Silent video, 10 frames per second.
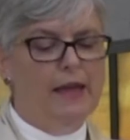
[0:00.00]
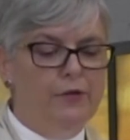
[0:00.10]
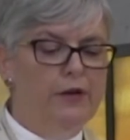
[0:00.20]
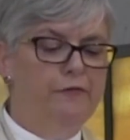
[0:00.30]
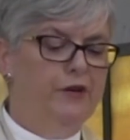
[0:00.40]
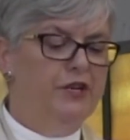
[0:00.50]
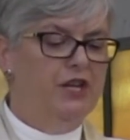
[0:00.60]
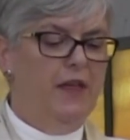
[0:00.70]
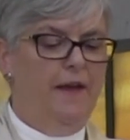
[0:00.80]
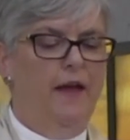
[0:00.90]
caring for
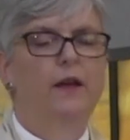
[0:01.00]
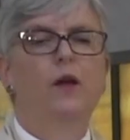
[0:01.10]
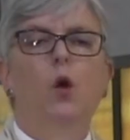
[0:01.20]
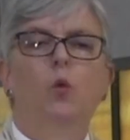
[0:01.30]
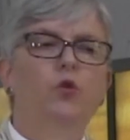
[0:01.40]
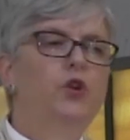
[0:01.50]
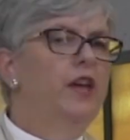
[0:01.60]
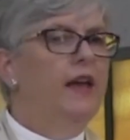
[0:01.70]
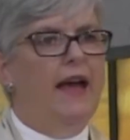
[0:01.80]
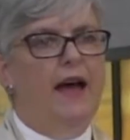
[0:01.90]
each other,
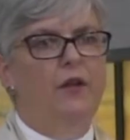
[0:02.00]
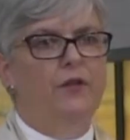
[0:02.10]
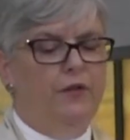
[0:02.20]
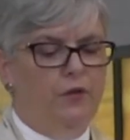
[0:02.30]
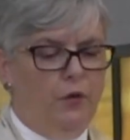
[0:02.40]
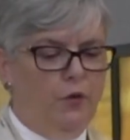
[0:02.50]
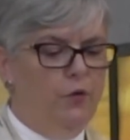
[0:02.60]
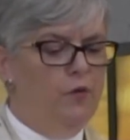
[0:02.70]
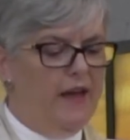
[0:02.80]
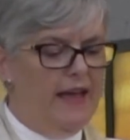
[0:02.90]
working out
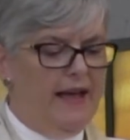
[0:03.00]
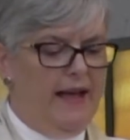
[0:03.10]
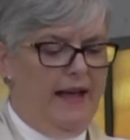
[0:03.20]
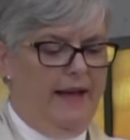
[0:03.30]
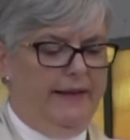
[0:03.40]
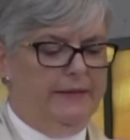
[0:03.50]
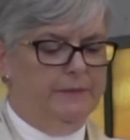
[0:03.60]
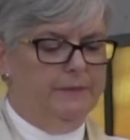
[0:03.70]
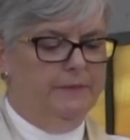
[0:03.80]
who they are.